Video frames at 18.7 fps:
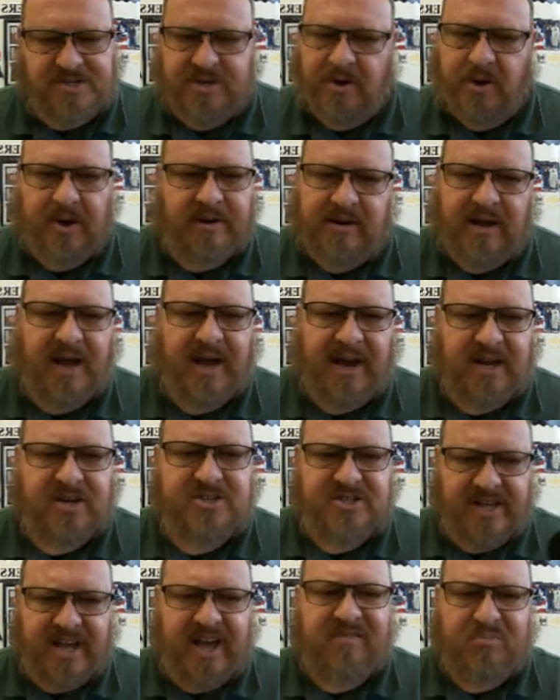No, I
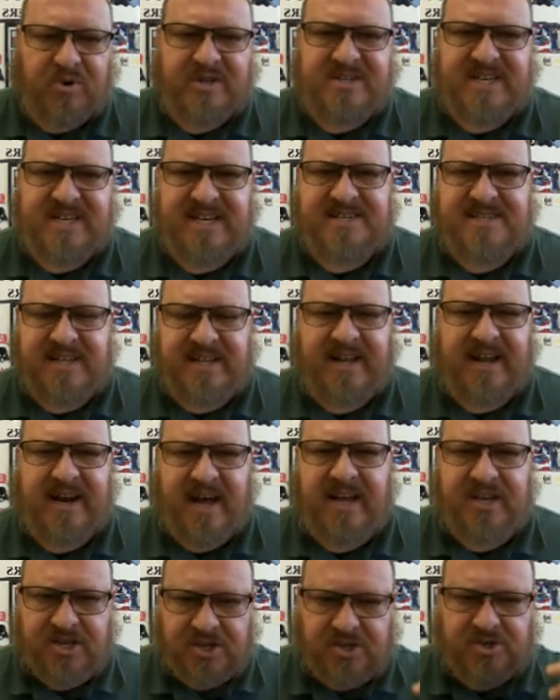actually have more taste than that. I
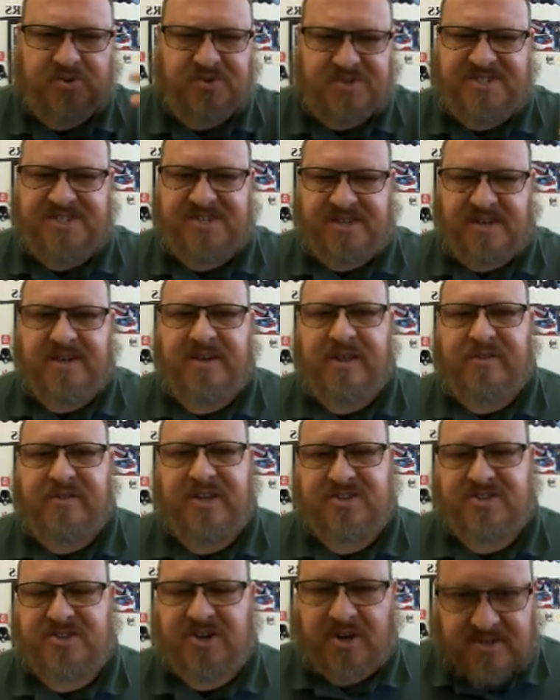use
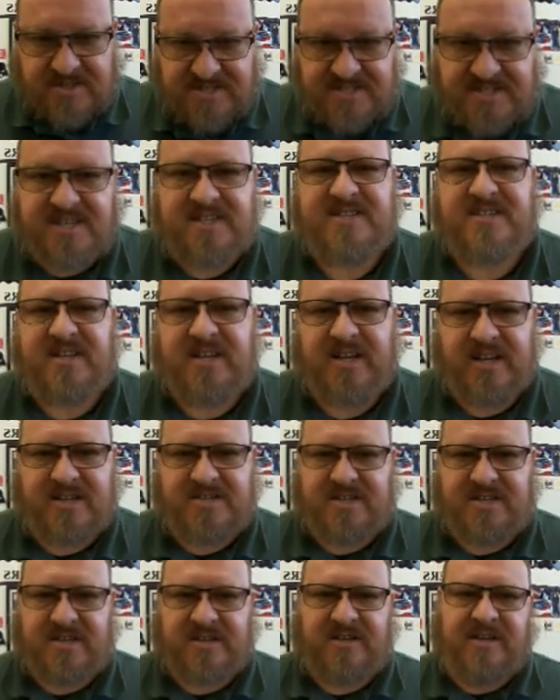things called
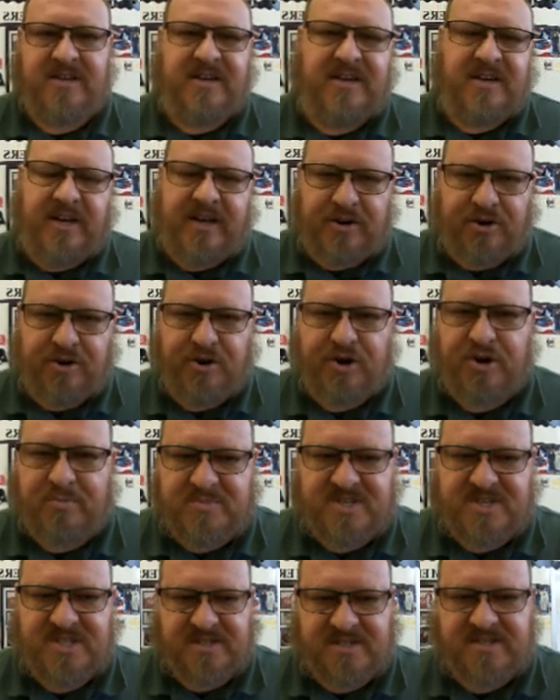seasonings and
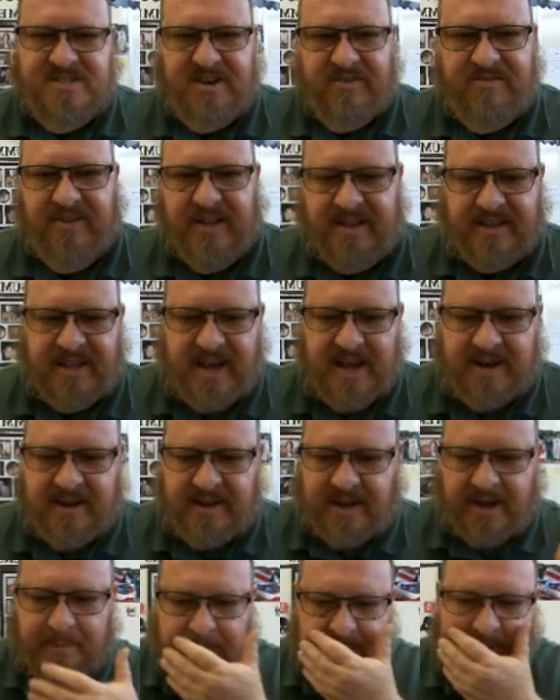herbs and stuff like that.
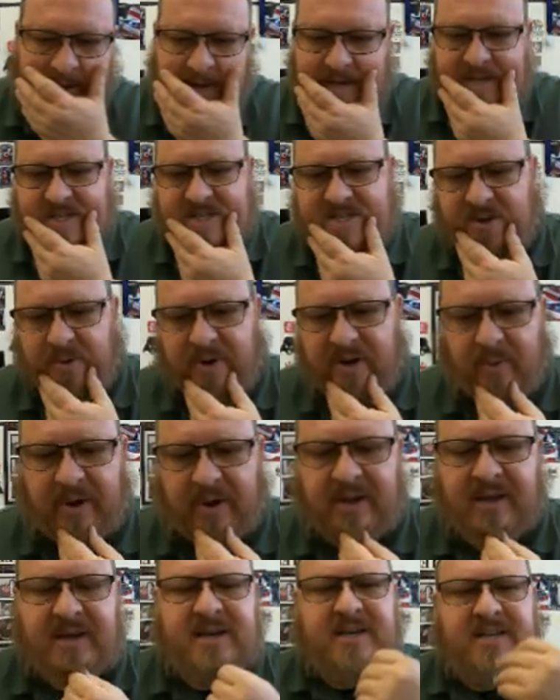Yeah. So
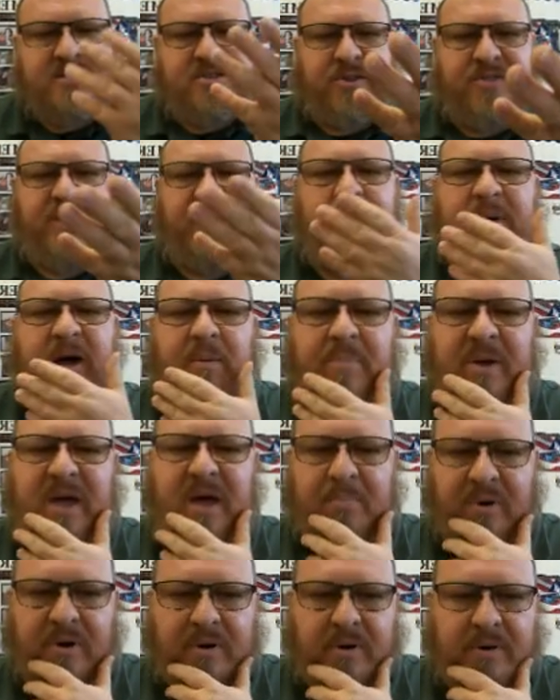anyway, so think about
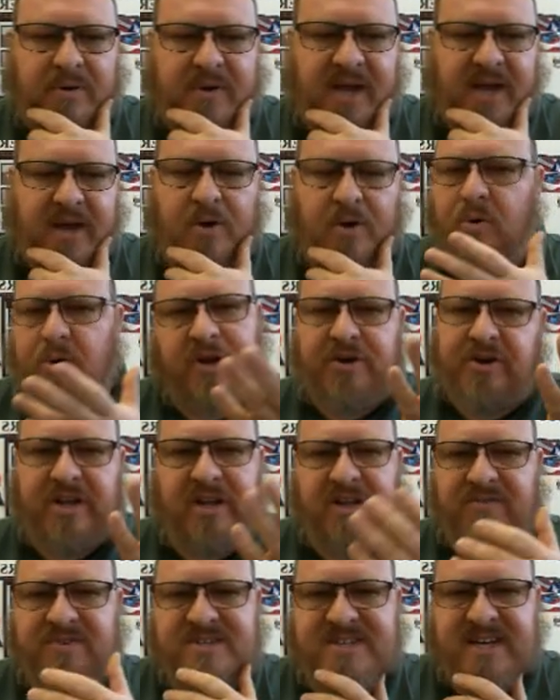pepper, okay, or you could
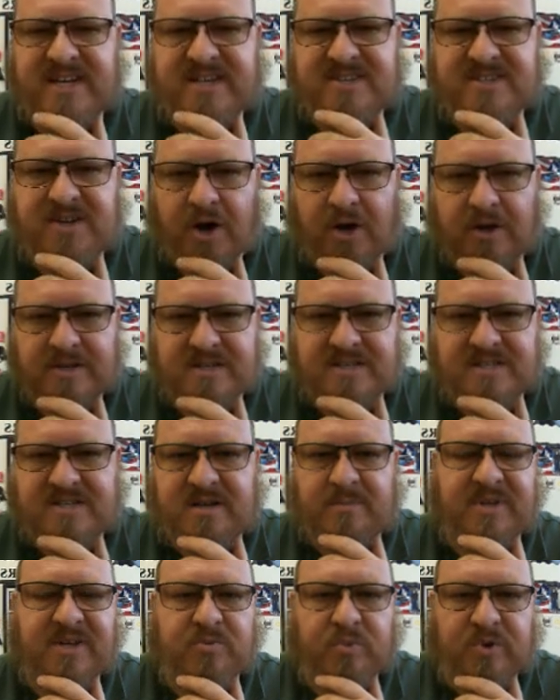even say salt,
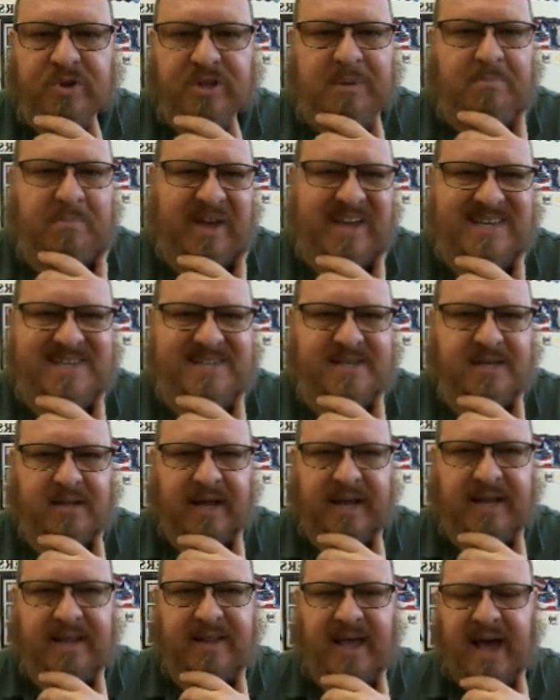something really basic
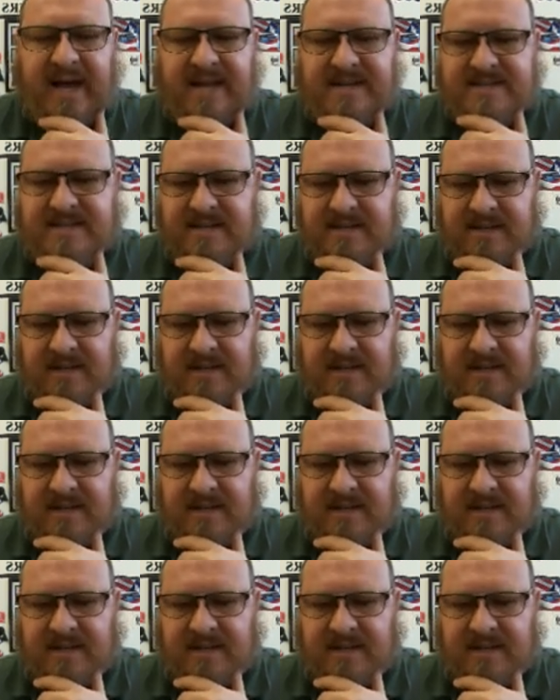like that.